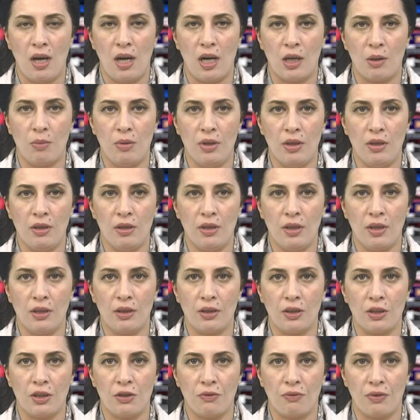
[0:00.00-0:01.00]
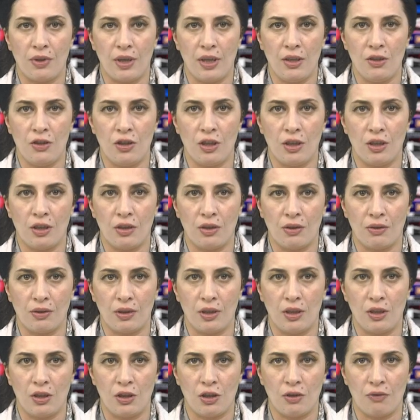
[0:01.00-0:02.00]
Armenian, English, French, and
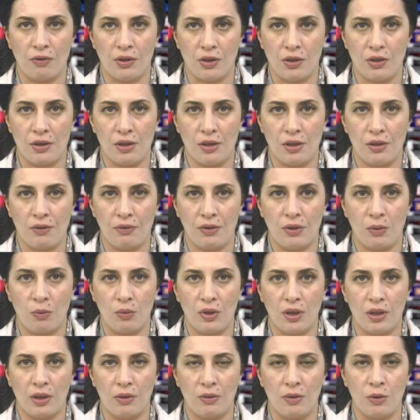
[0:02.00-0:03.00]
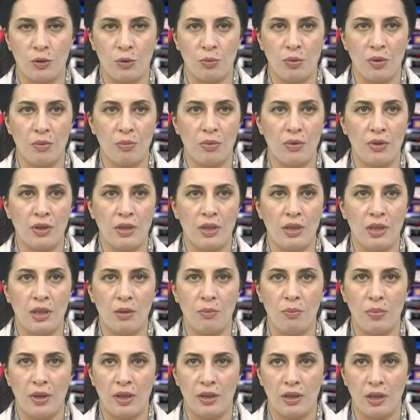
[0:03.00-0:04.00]
Turkish versions of the weekly newspaper
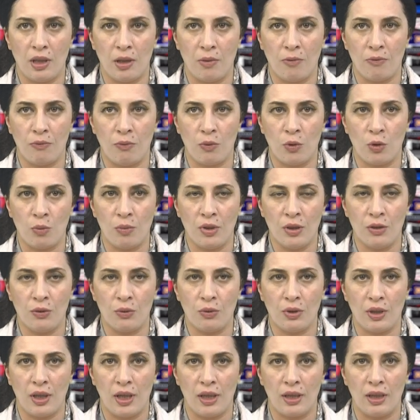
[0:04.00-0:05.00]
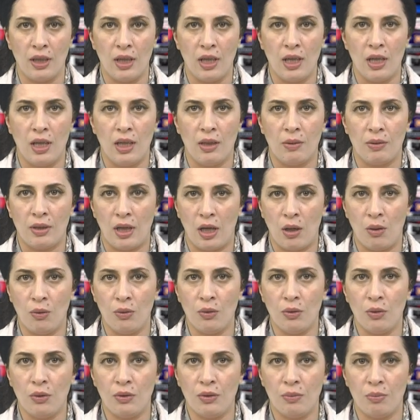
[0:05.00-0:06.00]
in PDF format you can
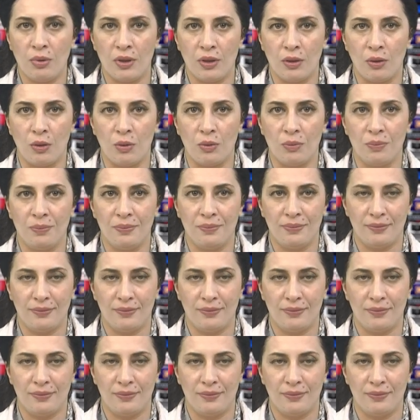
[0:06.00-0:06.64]
download below.